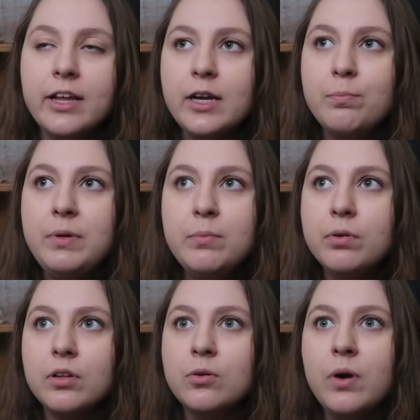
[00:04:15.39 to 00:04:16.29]
like
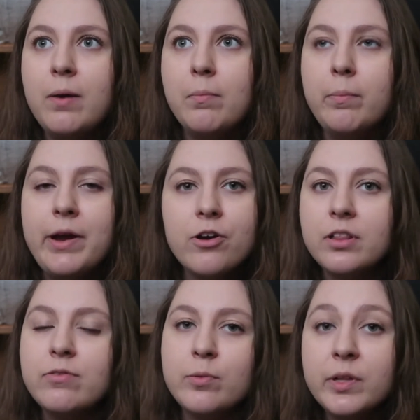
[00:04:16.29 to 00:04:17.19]
people who I'm
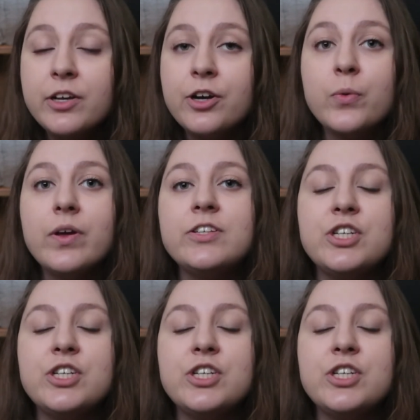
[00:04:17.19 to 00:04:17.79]
barely familiar with,